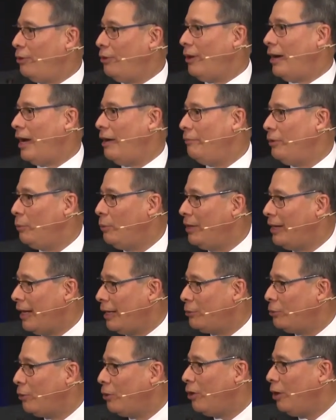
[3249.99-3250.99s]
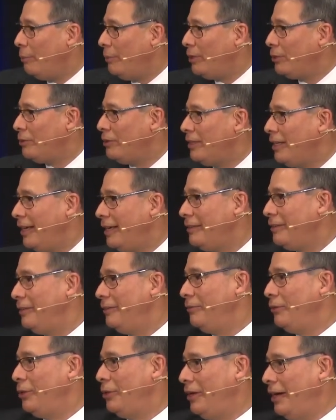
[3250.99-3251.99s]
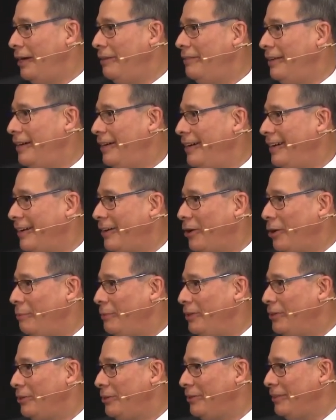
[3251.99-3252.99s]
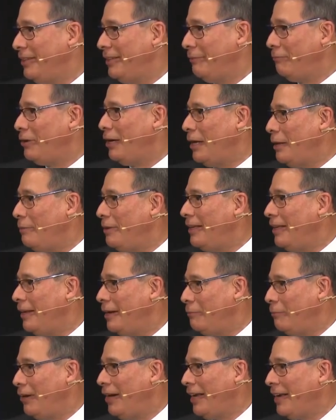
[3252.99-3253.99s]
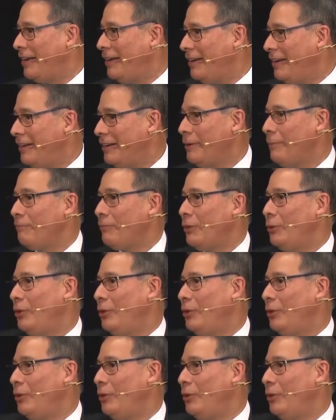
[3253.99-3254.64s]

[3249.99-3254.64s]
Loghavi would like to comment on that. Do you have a, a comment on the preliminary molecular?